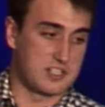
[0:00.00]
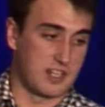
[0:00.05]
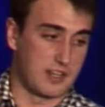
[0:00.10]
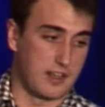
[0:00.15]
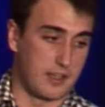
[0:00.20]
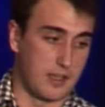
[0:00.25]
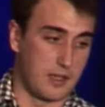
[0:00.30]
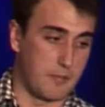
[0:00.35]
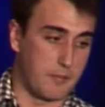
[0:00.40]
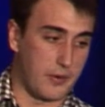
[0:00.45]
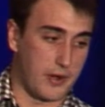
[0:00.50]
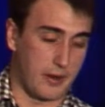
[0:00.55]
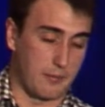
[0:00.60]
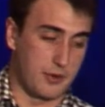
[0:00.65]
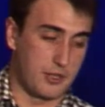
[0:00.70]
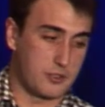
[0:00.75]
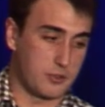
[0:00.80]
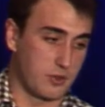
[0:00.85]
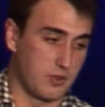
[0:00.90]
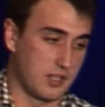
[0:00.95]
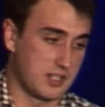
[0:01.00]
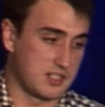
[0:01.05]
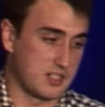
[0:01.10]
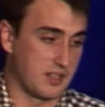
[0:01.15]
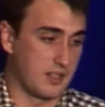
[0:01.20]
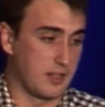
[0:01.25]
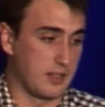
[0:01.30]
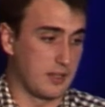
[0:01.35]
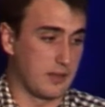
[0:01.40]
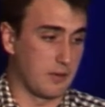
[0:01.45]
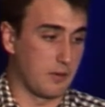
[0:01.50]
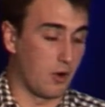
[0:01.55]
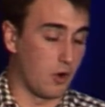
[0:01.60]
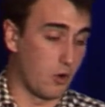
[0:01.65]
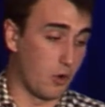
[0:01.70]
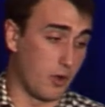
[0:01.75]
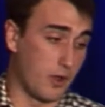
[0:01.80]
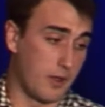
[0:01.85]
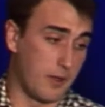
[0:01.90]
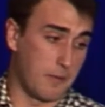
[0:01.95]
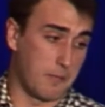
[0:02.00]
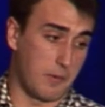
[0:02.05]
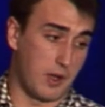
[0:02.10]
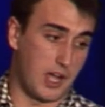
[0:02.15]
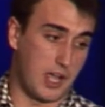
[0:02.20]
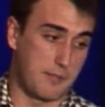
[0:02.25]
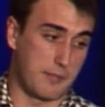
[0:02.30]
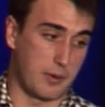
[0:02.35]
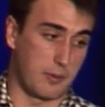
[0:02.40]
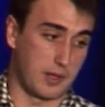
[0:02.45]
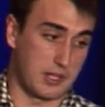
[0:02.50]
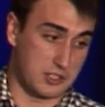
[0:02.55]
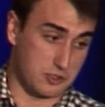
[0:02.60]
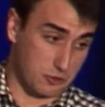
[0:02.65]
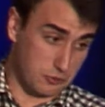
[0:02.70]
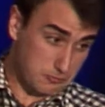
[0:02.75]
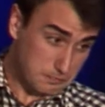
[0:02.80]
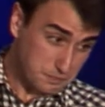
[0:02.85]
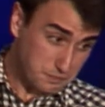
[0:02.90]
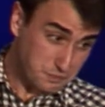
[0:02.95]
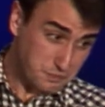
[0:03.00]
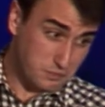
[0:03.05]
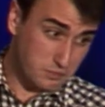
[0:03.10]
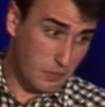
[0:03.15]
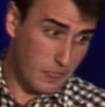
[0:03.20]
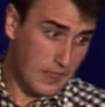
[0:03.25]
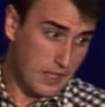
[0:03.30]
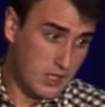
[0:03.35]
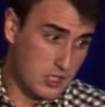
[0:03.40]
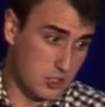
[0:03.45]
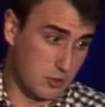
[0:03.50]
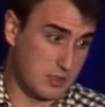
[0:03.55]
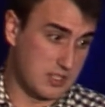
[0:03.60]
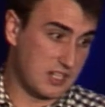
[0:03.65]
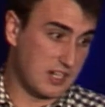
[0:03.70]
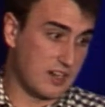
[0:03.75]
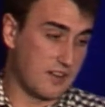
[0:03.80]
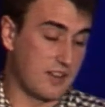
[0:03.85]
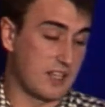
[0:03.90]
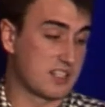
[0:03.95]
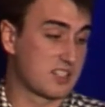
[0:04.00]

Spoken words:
than a para-virtualized hypervisor. So basically,